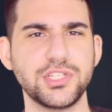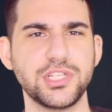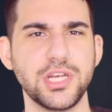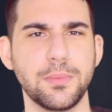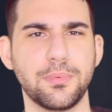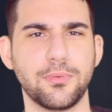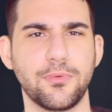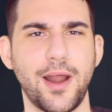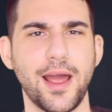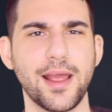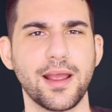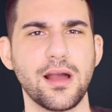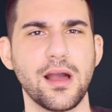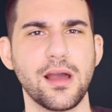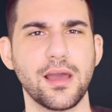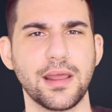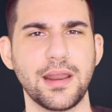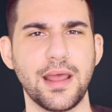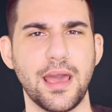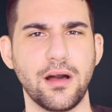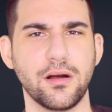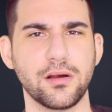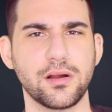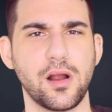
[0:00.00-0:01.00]
ship, Rygog
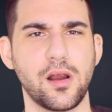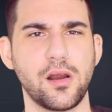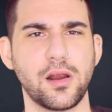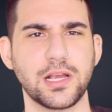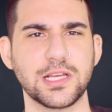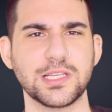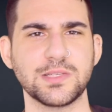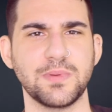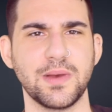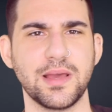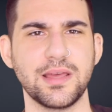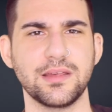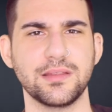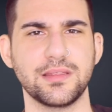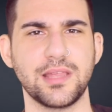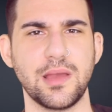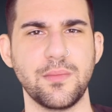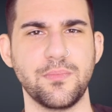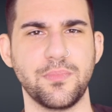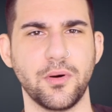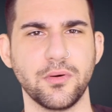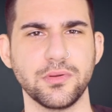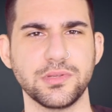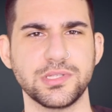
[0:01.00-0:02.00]
and Elgar explain that they
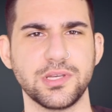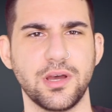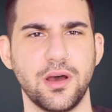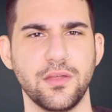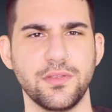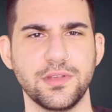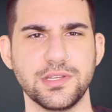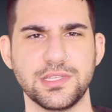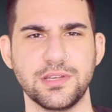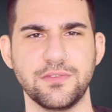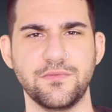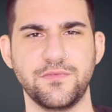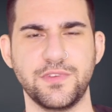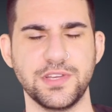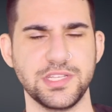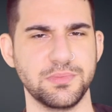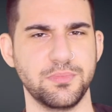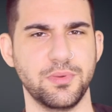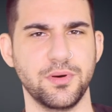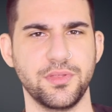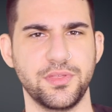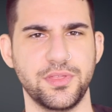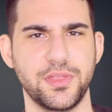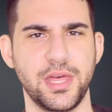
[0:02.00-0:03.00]
both saw this
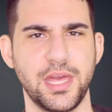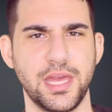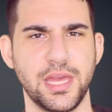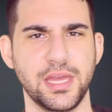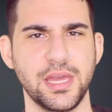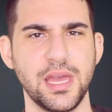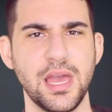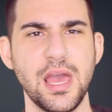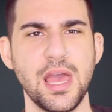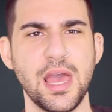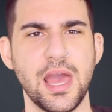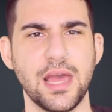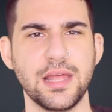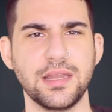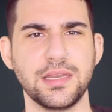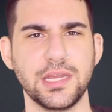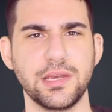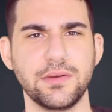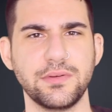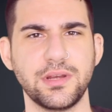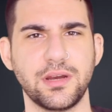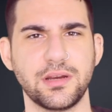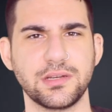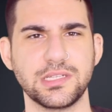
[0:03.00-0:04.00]
invisible thing, and
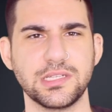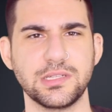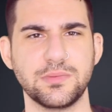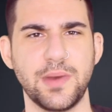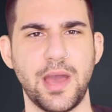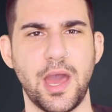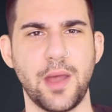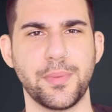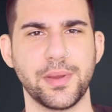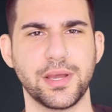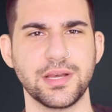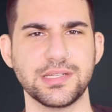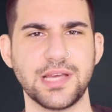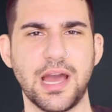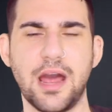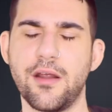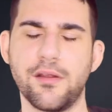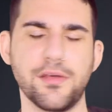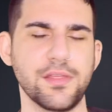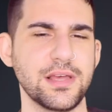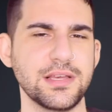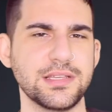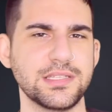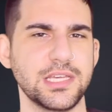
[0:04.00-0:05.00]
Divatox is mad because how
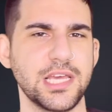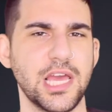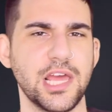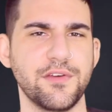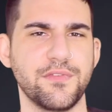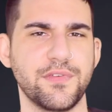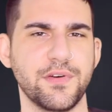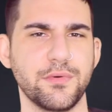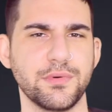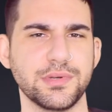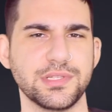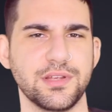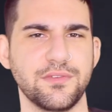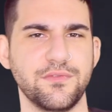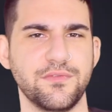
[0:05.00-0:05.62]
do they see if it was